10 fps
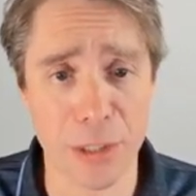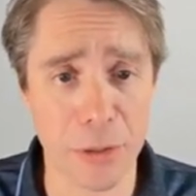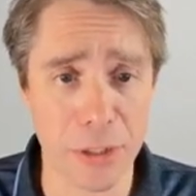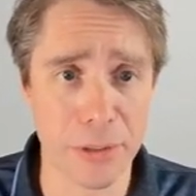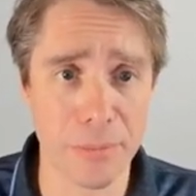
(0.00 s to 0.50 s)

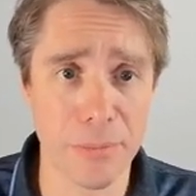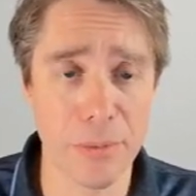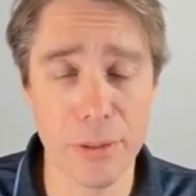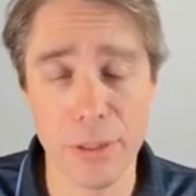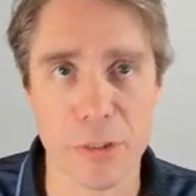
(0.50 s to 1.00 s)

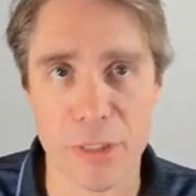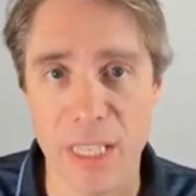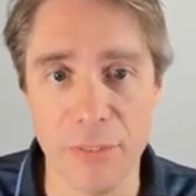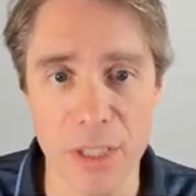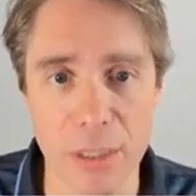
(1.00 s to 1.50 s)
You're
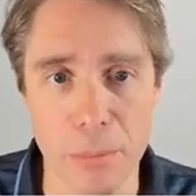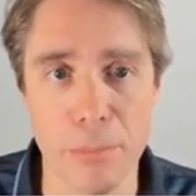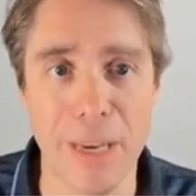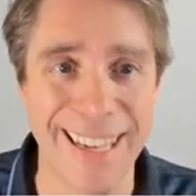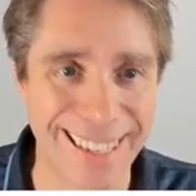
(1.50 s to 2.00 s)
giving them a